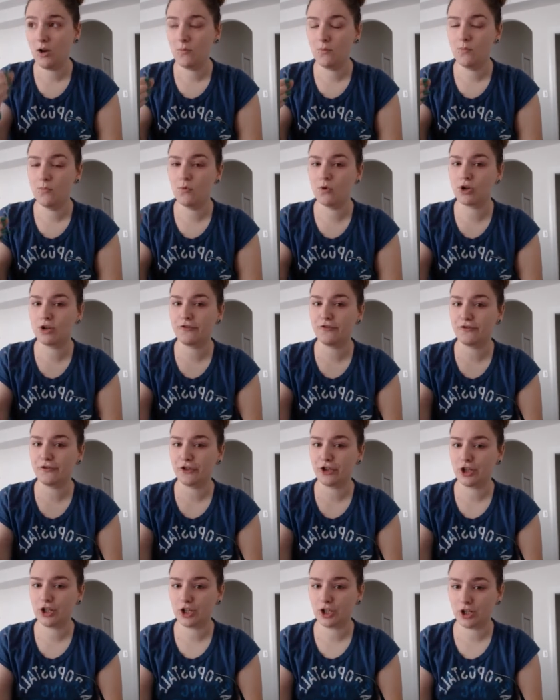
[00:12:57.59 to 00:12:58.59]
more
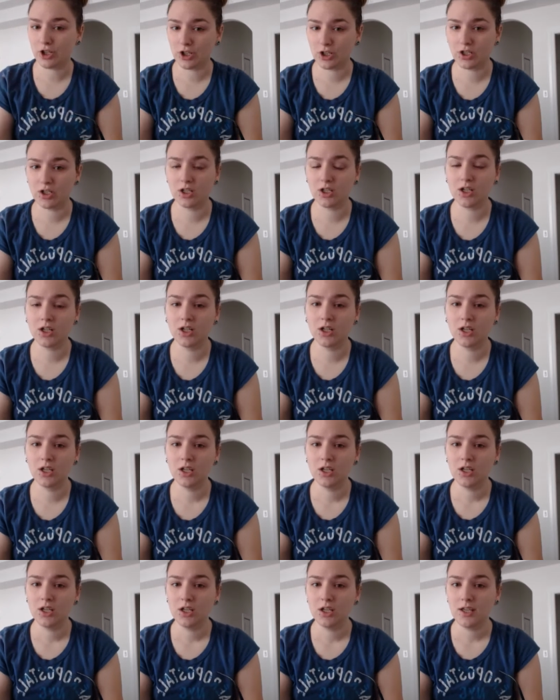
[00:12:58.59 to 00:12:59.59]
for her
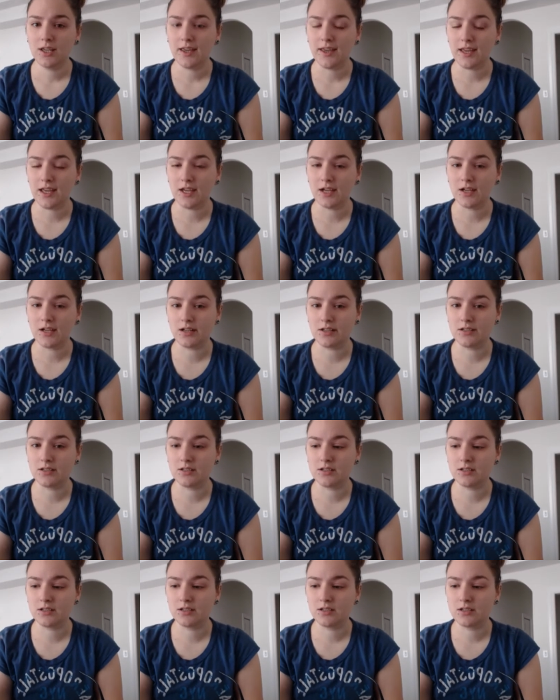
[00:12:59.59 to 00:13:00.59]

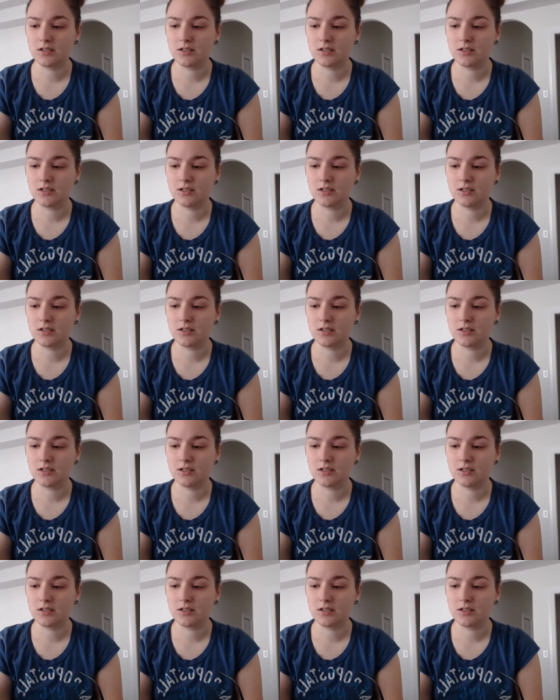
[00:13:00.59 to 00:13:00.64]
and